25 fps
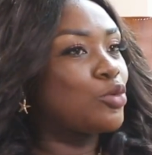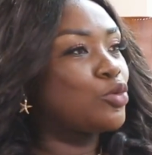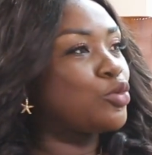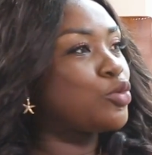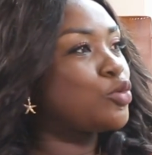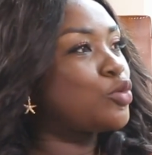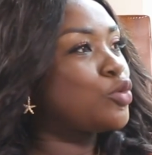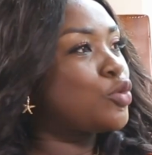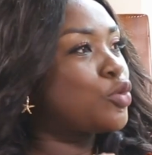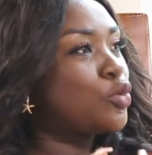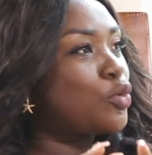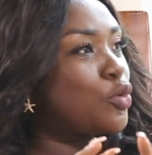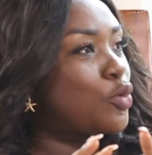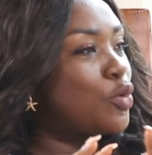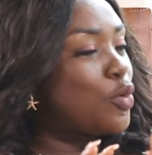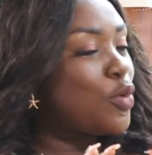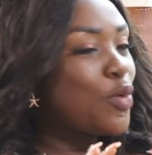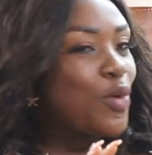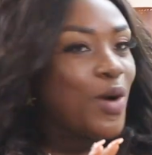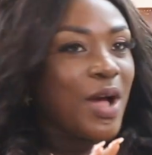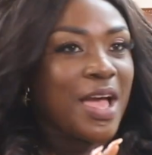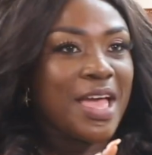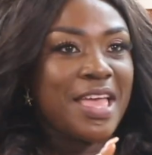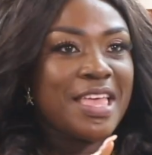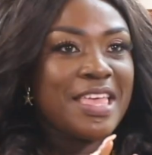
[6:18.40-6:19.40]
o
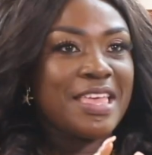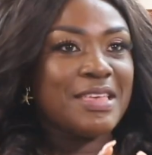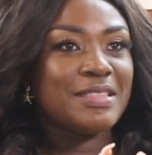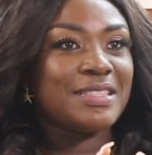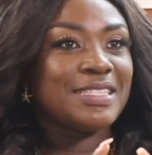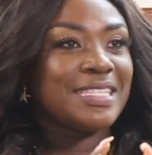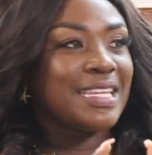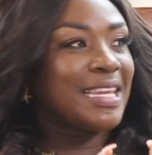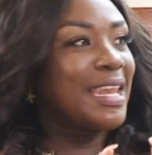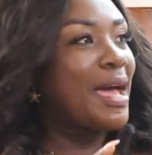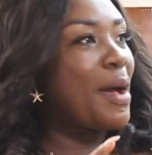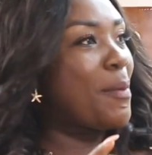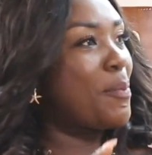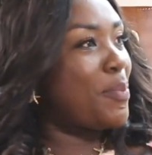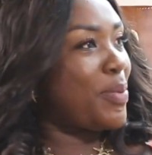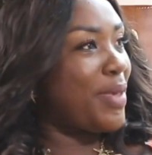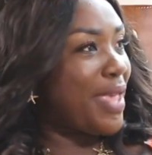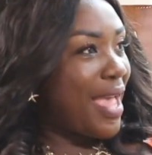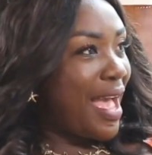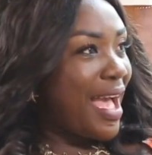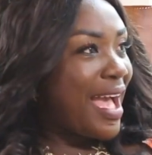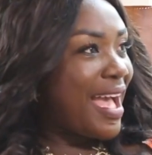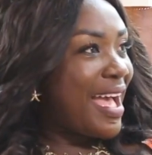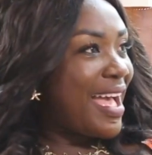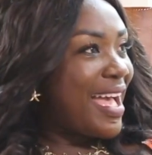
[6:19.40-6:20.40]
tutun e
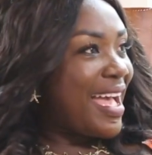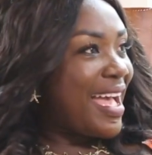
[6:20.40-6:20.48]
tilapia